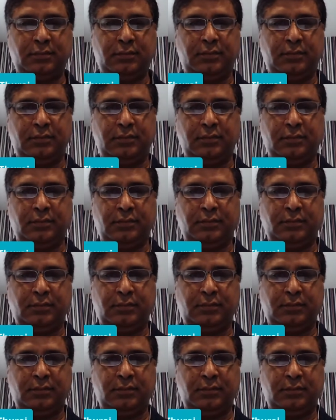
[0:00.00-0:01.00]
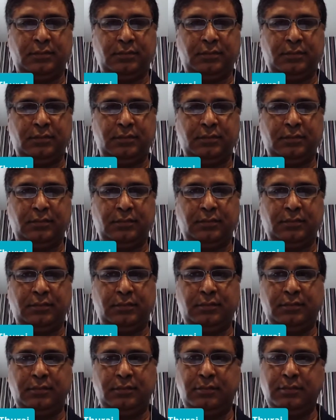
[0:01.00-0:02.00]

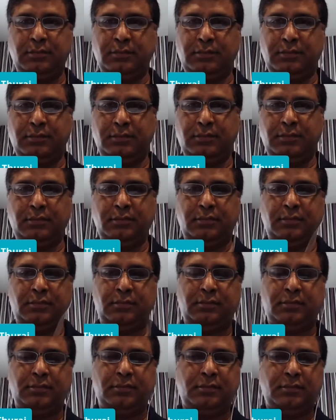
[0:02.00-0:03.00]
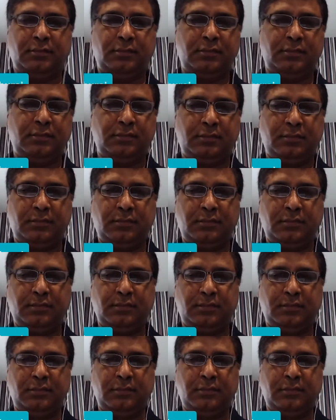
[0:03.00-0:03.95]
No words are spoken by the person on screen.